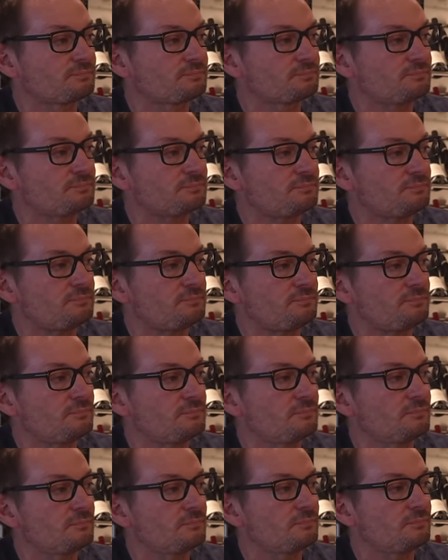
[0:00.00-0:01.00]

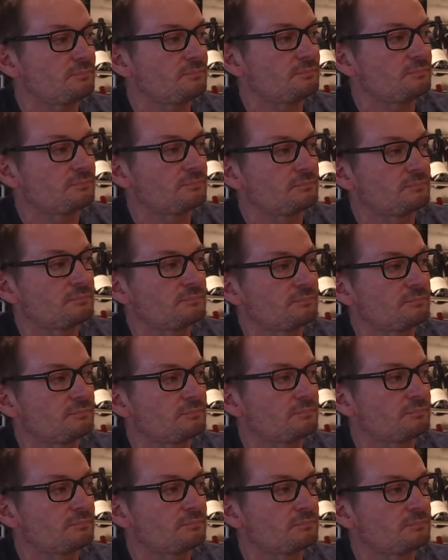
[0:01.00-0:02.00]

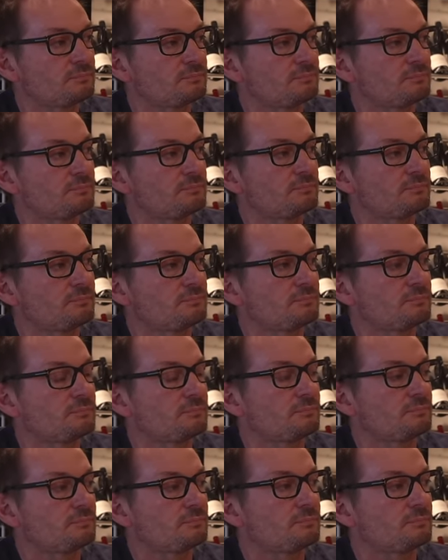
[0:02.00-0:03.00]

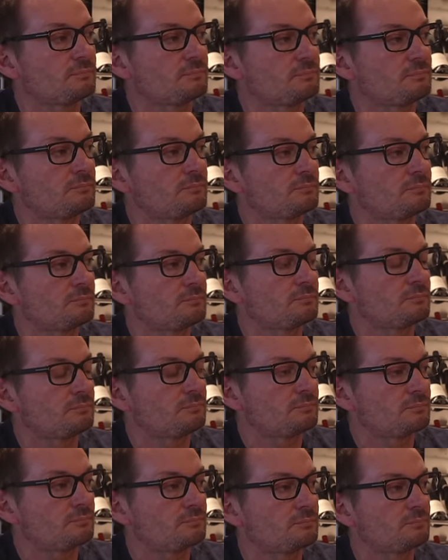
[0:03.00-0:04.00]

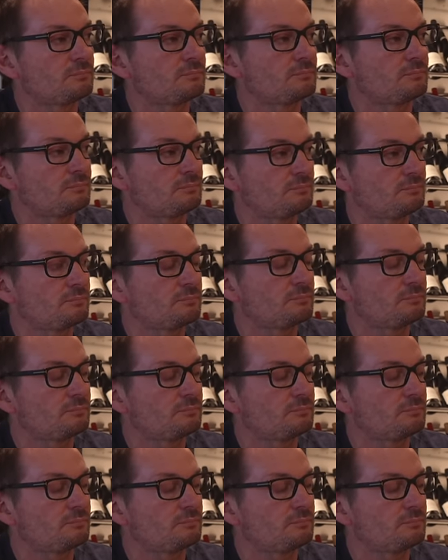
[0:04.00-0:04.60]
(silent)